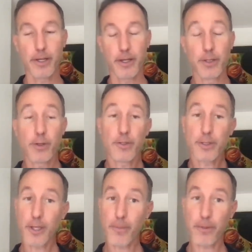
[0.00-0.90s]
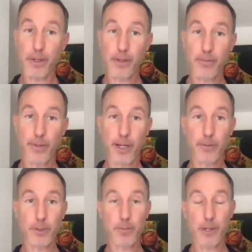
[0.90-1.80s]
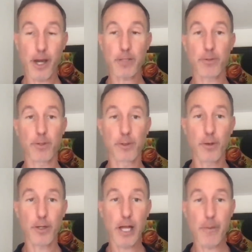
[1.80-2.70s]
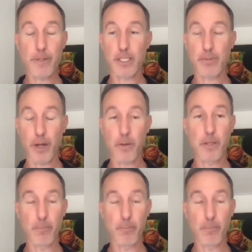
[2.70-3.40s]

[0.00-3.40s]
you can skip it, but I will just be honest with you. Tokenomics is probably the